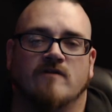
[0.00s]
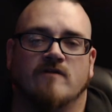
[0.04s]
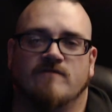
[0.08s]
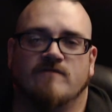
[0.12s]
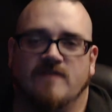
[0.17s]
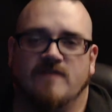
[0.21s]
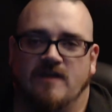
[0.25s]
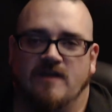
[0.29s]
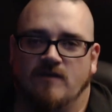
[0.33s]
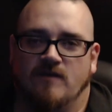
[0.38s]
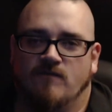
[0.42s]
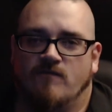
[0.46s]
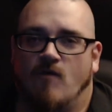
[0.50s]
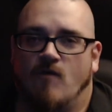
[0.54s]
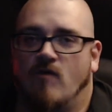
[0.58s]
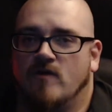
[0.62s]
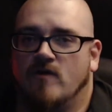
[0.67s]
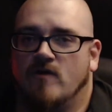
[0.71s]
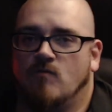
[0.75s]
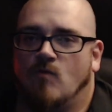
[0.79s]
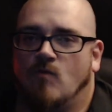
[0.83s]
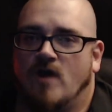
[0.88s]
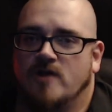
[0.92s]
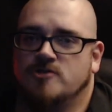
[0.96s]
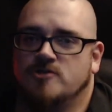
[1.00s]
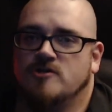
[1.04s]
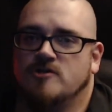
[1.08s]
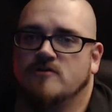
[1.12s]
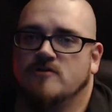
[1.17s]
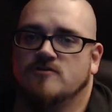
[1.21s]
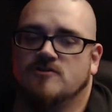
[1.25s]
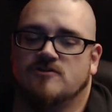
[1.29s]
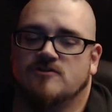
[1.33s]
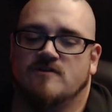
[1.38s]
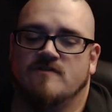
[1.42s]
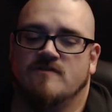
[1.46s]
of the fallen
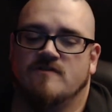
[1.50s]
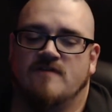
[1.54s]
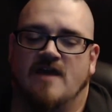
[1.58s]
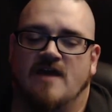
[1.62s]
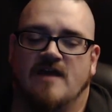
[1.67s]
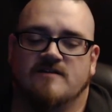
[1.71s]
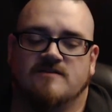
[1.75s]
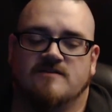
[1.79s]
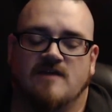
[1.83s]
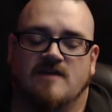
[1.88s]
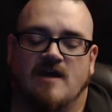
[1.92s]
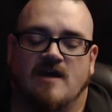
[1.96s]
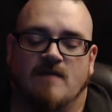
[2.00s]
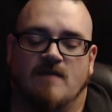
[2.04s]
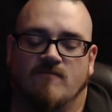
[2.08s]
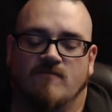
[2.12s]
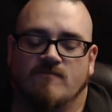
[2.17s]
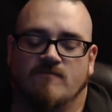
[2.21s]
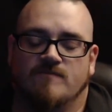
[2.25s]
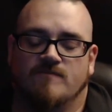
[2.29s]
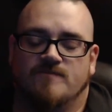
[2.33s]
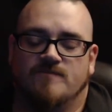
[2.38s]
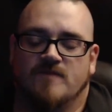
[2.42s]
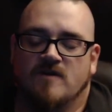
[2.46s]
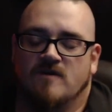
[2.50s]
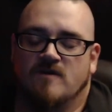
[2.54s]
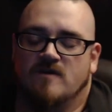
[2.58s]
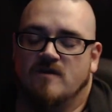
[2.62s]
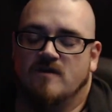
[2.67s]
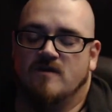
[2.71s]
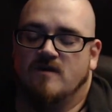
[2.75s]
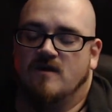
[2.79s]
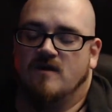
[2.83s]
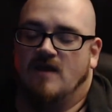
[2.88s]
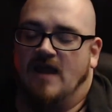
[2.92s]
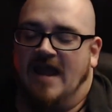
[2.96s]
watchers that
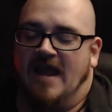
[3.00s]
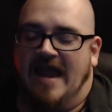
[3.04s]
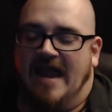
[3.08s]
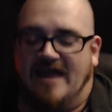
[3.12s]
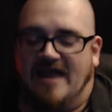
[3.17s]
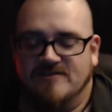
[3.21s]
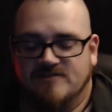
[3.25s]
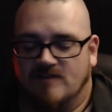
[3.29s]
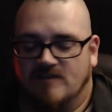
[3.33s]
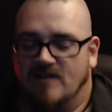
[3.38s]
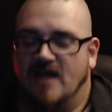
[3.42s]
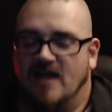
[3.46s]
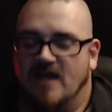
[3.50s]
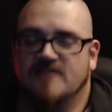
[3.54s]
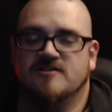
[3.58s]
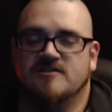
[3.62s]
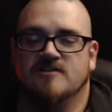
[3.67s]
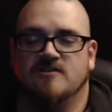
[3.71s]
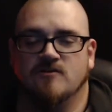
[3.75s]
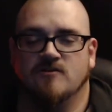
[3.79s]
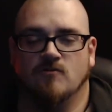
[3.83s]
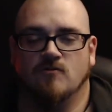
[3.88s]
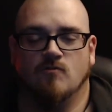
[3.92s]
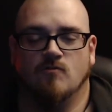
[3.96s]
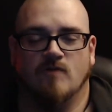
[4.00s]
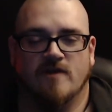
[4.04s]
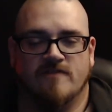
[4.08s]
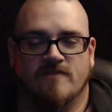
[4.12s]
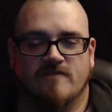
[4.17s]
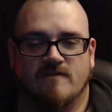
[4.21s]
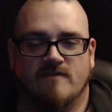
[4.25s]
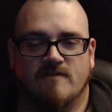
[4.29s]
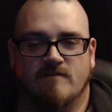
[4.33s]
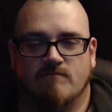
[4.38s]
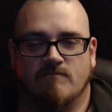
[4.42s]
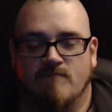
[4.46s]
has a lot to do
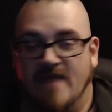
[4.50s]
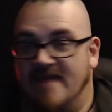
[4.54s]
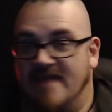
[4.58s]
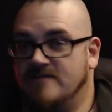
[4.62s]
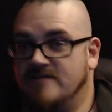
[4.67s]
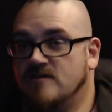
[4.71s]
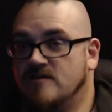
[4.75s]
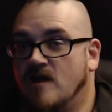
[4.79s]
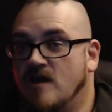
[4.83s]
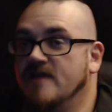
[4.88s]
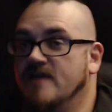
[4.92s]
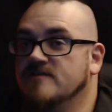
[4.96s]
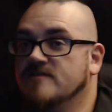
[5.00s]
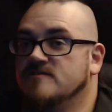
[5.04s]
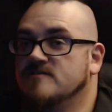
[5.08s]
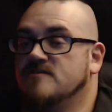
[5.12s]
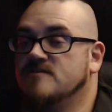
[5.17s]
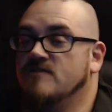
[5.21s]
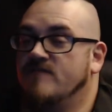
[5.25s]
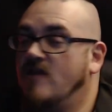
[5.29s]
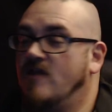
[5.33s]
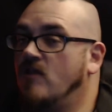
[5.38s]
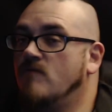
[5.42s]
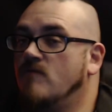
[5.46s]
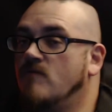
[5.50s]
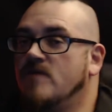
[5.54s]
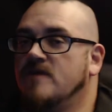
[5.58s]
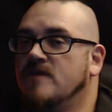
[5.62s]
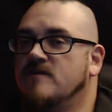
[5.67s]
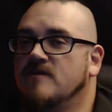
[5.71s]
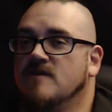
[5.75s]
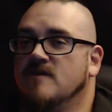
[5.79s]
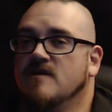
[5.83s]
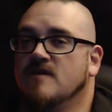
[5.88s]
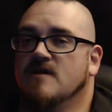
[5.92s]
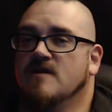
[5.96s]
with mankind's
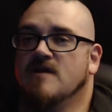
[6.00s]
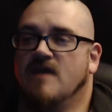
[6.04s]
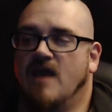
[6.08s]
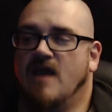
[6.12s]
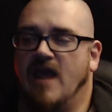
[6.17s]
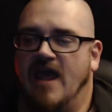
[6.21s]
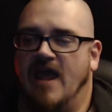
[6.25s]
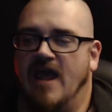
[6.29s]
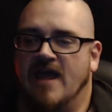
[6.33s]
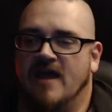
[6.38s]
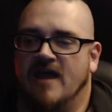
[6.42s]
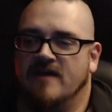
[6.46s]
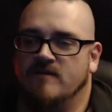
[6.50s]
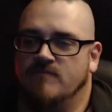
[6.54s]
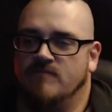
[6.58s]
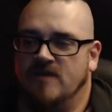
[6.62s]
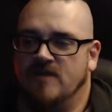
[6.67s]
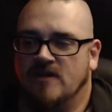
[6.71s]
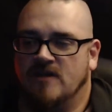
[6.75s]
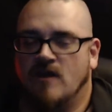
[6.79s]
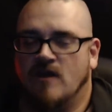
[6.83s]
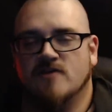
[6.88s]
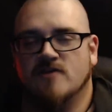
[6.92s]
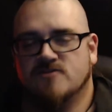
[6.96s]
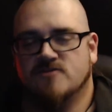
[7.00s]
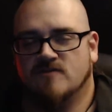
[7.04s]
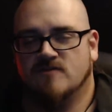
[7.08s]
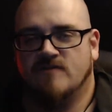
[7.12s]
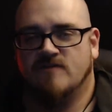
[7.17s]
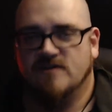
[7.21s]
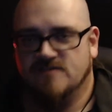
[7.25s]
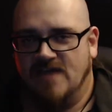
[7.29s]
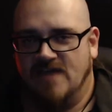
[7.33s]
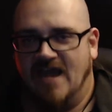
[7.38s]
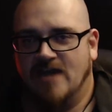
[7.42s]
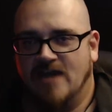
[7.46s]
development, and because
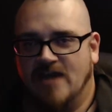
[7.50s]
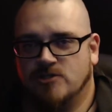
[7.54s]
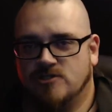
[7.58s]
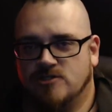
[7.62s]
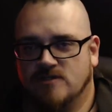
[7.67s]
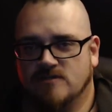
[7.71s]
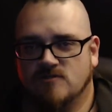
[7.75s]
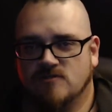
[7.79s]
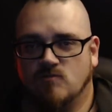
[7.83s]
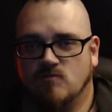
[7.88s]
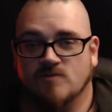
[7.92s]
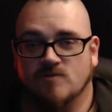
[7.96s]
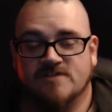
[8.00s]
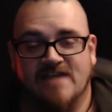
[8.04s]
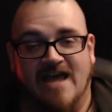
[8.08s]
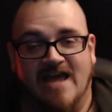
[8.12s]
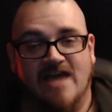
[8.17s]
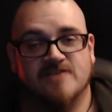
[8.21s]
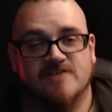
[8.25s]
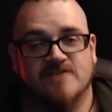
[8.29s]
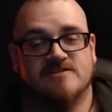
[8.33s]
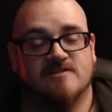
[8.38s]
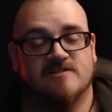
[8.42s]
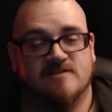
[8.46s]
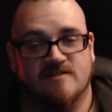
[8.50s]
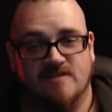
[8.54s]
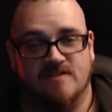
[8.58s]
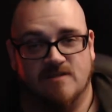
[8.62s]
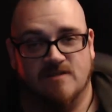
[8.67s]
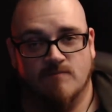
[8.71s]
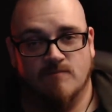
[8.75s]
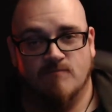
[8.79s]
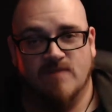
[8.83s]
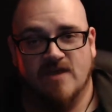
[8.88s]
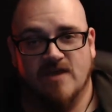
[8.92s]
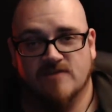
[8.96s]
of his actions was cast into
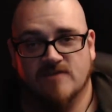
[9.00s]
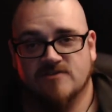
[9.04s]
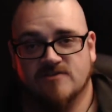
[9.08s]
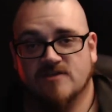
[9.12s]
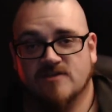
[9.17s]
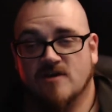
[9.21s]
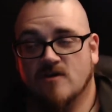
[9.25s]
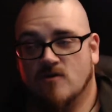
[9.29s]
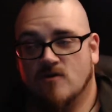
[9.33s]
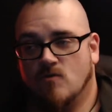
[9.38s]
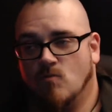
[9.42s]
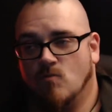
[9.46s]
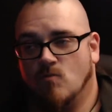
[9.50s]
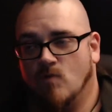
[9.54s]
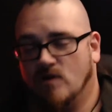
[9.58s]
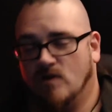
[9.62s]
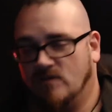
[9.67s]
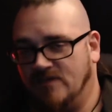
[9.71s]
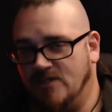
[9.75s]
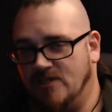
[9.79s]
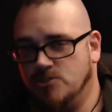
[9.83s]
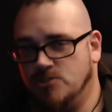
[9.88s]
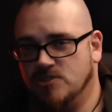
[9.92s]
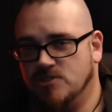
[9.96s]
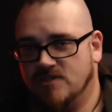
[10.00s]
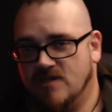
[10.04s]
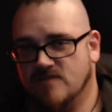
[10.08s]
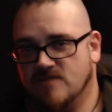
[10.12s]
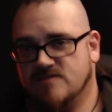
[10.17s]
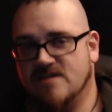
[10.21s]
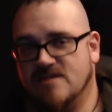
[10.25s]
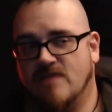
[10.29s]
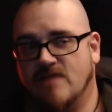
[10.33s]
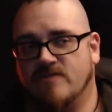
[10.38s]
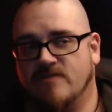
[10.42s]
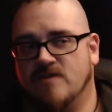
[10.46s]
the abyss where Legion
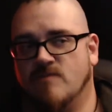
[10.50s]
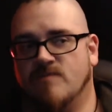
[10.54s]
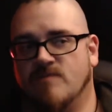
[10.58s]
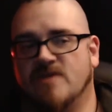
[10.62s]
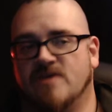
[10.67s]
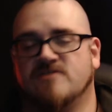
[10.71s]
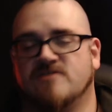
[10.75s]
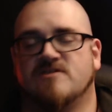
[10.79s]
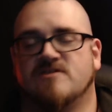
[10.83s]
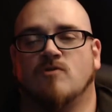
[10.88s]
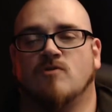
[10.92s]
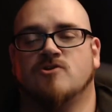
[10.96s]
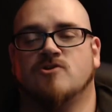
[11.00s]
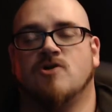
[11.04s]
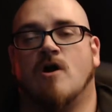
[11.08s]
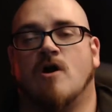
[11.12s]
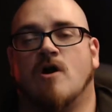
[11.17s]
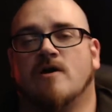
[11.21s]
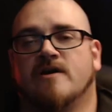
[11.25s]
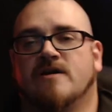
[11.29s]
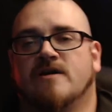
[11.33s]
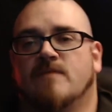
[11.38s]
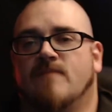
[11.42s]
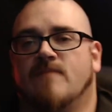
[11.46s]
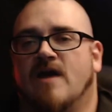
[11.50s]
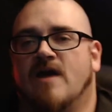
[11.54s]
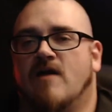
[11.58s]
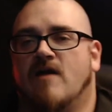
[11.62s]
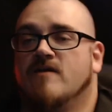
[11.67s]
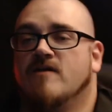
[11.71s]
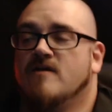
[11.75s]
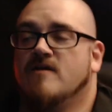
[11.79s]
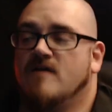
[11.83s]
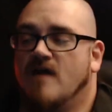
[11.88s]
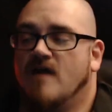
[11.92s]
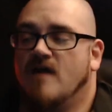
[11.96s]
is. Now, the abyss that we're talking
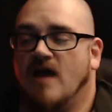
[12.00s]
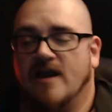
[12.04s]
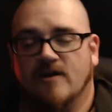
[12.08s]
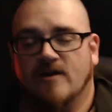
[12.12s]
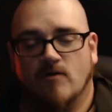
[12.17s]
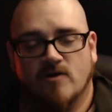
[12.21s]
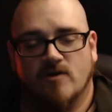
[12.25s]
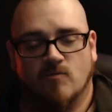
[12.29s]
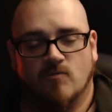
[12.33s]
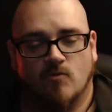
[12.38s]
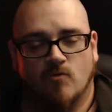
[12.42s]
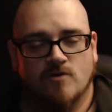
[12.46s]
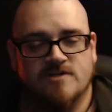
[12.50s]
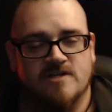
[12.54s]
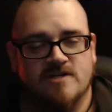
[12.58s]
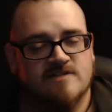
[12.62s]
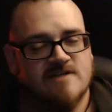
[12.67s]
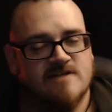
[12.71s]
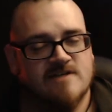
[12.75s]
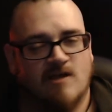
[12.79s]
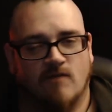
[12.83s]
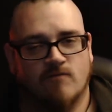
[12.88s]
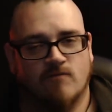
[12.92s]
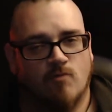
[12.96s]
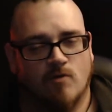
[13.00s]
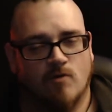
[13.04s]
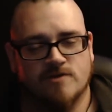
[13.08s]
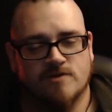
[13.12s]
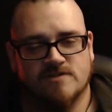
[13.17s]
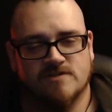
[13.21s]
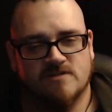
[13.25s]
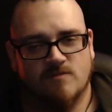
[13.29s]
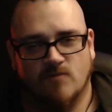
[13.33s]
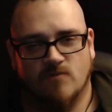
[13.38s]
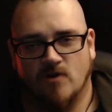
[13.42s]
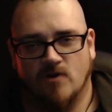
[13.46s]
about, I go into more detail, of
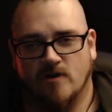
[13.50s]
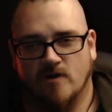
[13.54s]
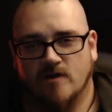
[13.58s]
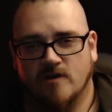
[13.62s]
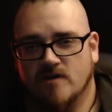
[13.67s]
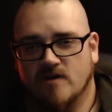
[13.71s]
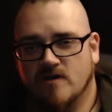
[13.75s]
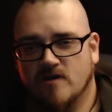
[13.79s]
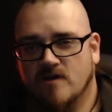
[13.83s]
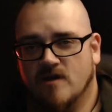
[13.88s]
course, in the book,